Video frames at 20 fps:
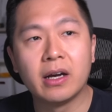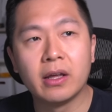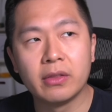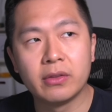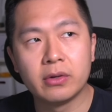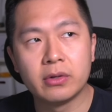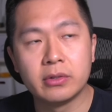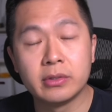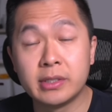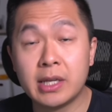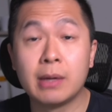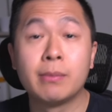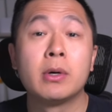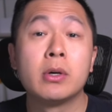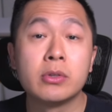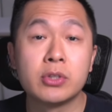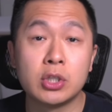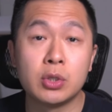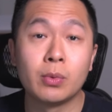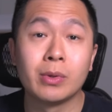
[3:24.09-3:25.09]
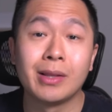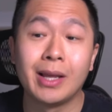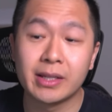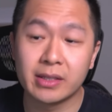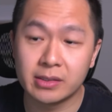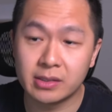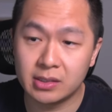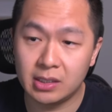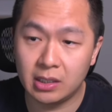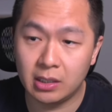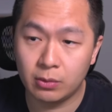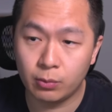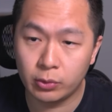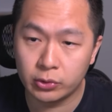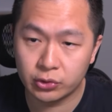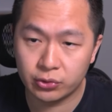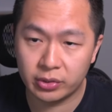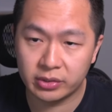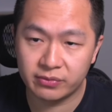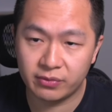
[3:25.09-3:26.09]
other demos you would like to see
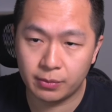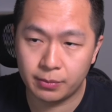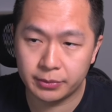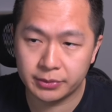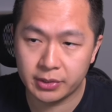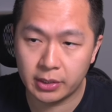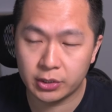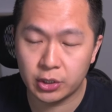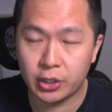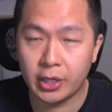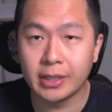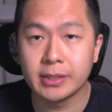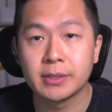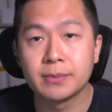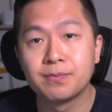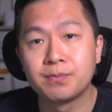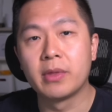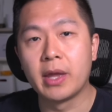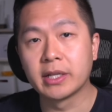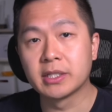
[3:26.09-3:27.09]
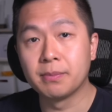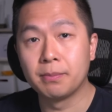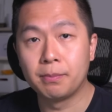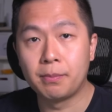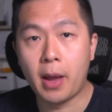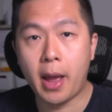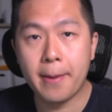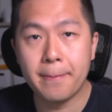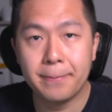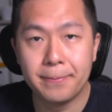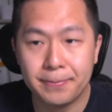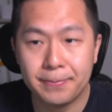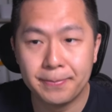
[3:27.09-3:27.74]
with transformers.js. Thanks, bye.